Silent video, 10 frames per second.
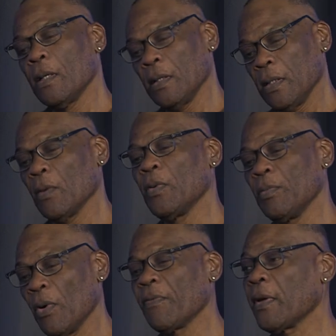yeah, we
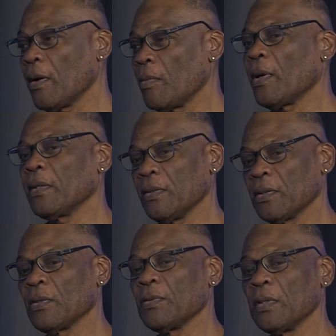both care about those
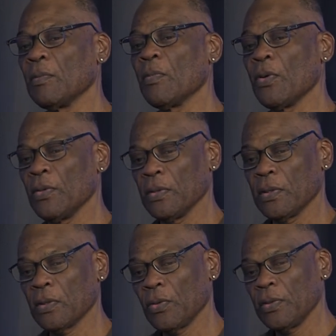
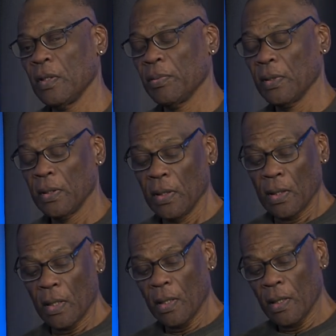so deeply,
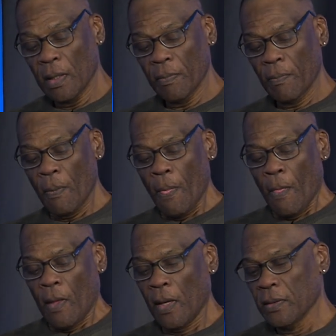
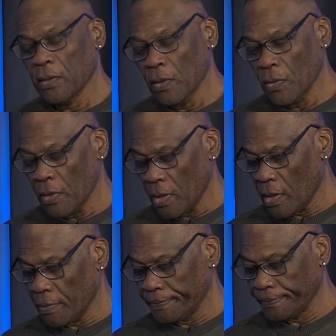and
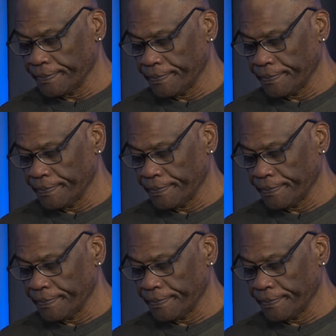so.